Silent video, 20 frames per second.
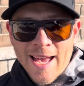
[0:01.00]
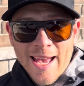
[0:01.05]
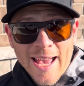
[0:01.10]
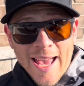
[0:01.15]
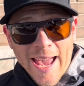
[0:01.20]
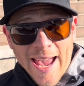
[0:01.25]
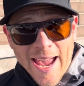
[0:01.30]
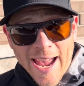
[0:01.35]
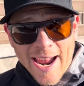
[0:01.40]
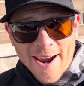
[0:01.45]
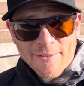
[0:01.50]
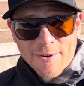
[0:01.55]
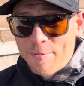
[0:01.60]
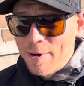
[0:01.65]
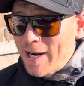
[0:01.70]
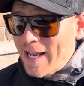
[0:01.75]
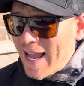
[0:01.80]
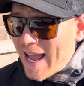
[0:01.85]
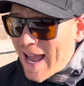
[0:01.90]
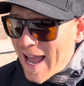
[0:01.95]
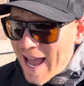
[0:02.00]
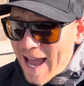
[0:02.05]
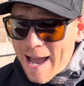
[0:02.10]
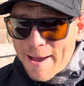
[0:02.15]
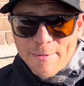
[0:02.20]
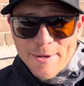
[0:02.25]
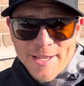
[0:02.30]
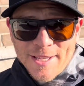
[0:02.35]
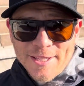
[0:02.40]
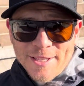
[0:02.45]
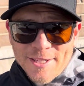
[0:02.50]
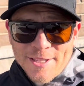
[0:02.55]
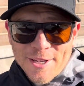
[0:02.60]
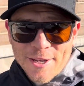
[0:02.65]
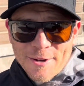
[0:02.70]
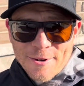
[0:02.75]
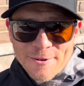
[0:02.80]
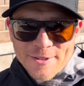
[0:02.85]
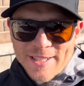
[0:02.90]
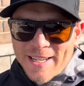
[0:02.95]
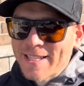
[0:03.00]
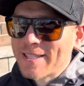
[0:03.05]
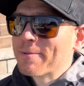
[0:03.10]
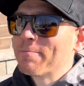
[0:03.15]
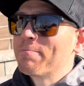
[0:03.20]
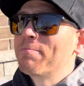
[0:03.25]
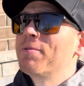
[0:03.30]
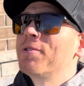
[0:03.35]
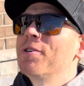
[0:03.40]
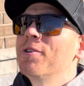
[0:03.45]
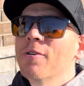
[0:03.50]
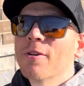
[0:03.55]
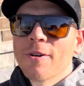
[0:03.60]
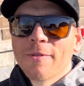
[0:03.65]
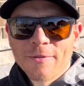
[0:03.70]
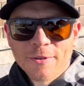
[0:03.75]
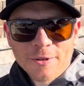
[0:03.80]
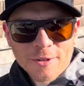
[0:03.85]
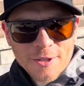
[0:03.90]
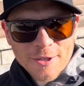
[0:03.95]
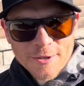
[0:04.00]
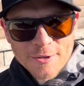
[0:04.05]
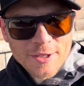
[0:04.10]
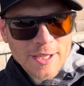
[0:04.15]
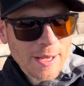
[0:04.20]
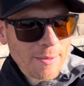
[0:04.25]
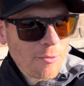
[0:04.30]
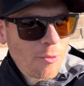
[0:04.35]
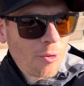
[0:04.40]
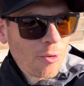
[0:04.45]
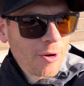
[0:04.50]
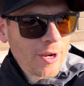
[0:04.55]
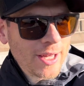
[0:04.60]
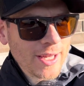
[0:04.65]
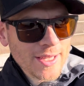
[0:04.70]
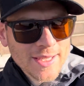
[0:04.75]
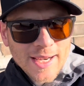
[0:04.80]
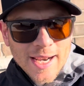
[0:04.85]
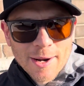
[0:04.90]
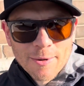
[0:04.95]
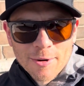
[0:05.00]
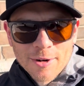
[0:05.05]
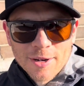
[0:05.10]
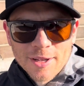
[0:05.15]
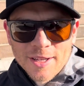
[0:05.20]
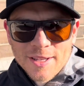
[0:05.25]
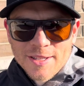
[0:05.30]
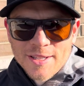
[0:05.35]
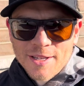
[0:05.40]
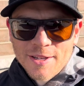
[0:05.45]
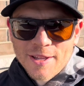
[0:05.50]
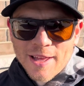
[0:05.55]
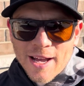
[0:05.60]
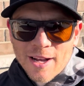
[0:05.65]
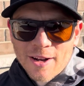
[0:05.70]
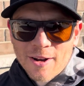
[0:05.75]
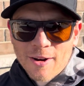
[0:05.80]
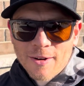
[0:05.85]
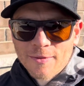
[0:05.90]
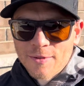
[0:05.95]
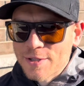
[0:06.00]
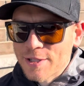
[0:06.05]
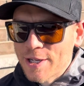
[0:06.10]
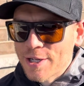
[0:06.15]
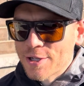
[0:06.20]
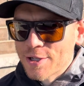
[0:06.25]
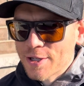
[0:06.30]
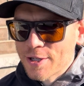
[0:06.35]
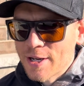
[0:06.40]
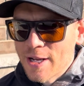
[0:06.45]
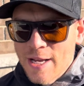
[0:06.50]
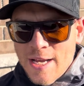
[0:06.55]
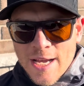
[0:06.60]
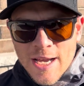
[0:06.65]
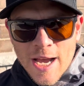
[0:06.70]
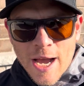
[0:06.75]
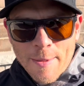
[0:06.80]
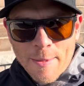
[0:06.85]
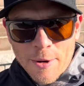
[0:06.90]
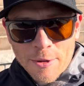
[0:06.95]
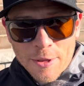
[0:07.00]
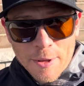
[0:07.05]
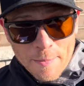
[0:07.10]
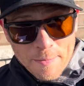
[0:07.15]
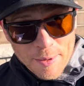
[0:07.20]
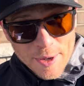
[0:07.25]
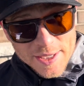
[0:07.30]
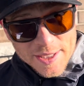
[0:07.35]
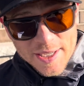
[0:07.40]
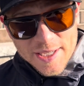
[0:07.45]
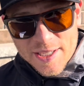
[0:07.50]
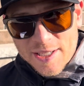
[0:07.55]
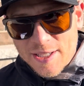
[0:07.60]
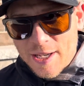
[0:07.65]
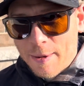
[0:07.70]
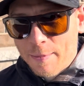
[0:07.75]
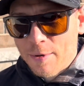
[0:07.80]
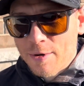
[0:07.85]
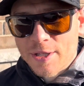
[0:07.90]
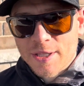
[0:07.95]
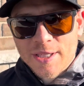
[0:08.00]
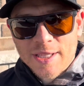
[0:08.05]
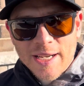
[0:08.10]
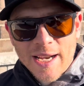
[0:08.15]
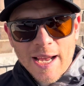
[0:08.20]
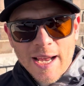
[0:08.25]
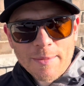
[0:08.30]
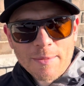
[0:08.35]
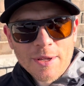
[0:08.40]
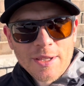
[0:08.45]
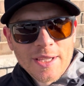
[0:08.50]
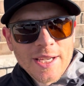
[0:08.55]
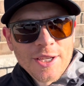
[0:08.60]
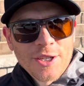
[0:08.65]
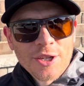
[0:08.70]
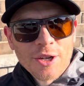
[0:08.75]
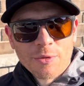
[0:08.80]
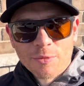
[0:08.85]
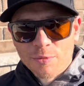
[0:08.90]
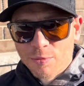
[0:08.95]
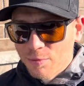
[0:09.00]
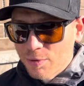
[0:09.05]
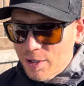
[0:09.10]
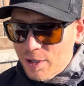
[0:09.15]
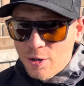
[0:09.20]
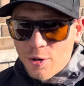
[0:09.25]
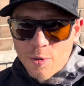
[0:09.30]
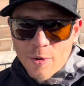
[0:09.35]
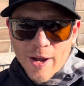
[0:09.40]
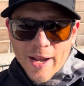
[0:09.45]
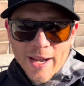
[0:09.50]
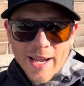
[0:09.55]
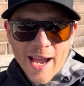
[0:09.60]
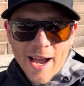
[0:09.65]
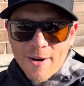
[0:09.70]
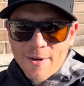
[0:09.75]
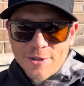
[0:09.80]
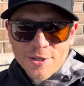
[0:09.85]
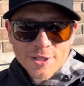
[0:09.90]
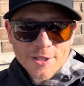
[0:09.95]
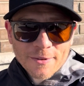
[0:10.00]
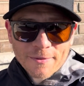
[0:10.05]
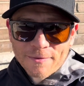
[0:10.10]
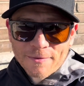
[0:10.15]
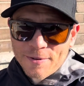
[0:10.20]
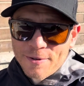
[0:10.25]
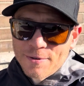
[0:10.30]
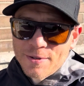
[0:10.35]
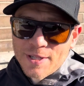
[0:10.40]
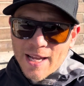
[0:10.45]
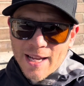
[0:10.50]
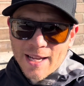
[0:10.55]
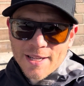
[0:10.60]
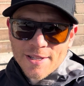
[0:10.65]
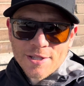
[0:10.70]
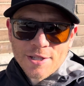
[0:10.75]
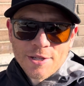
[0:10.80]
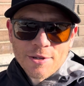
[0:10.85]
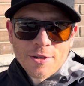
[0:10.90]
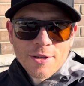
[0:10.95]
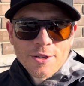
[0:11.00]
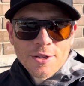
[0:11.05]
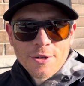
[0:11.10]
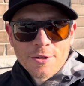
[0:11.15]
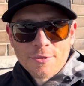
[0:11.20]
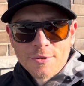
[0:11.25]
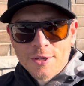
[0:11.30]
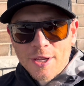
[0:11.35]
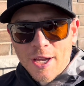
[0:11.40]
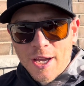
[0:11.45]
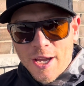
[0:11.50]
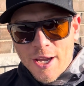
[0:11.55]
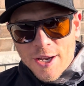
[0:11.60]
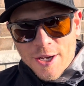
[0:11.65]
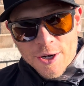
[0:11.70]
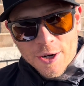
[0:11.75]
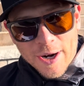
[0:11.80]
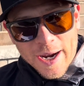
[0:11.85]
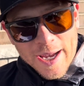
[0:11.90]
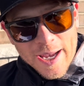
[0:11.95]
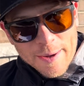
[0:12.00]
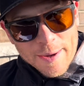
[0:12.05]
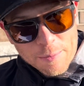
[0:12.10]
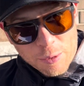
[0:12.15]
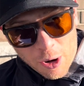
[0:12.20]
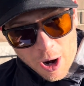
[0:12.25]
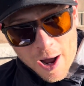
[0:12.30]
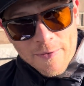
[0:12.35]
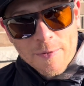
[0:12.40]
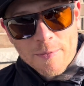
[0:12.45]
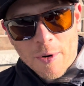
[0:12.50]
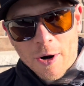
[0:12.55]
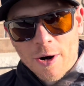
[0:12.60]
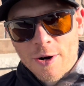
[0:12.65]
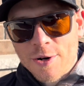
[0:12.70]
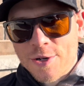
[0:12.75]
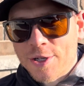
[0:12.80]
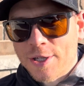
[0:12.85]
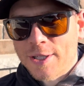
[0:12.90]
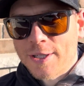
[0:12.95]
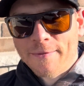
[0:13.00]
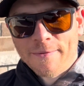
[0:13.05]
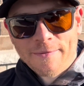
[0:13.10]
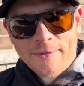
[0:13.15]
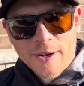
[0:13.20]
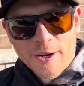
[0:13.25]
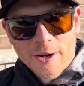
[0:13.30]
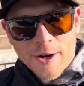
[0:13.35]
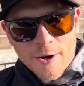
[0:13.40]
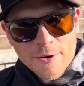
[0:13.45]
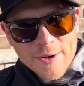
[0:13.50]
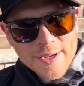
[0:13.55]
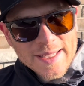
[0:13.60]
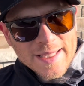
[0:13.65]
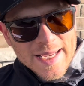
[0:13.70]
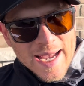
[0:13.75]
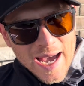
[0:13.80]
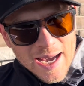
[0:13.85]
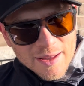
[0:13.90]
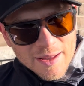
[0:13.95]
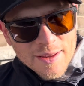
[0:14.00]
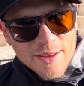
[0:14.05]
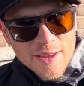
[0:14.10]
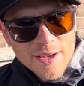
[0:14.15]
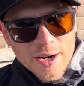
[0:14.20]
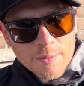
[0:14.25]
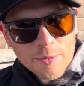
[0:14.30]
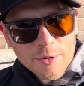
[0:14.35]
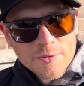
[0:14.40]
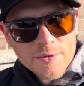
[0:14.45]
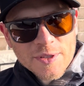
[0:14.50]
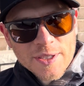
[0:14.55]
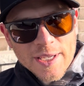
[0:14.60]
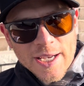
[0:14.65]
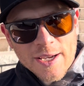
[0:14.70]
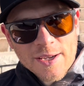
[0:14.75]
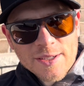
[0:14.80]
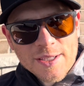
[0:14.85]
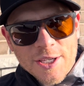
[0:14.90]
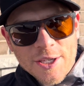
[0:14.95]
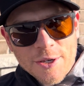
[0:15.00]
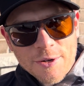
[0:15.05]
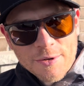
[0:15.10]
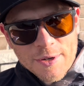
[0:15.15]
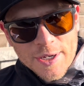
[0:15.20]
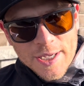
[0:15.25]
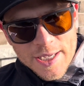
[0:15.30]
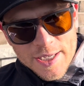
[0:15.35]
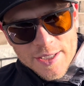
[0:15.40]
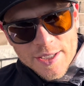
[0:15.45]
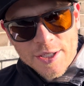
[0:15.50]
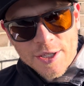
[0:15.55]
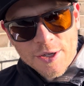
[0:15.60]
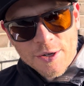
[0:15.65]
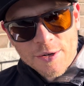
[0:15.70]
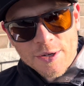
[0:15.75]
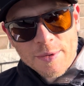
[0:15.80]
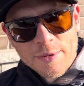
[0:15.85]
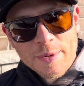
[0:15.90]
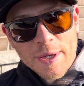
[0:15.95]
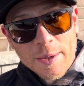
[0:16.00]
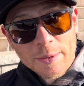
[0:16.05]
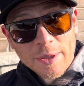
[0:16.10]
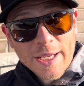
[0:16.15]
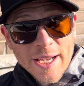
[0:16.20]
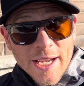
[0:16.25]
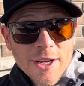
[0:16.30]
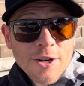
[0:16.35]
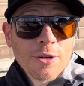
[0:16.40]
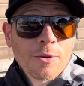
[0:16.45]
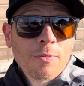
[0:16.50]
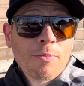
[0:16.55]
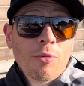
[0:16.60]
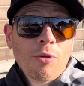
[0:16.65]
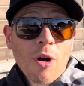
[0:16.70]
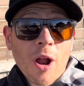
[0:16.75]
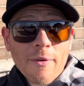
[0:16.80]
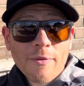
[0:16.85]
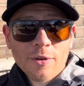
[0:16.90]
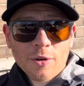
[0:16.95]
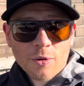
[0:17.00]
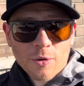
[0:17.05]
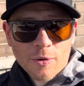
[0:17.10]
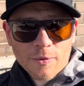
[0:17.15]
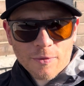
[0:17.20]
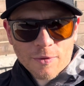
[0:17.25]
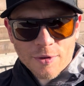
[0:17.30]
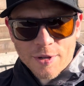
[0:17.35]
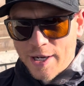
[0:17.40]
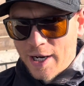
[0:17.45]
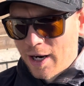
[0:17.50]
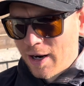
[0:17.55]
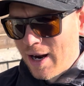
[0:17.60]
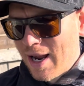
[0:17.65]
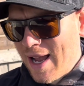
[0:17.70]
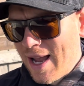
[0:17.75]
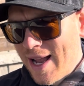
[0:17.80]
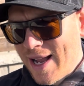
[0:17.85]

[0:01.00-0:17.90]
Hey everybody, happy Tuesday. It's a beautiful Tuesday morning, and today we're going to continue that conversation about the business numbers. And today I'm going to teach you real quick how in just a few seconds you can use your profit margin to figure out exactly the number of sales that you need to do to be able to hit your profit goal for the year.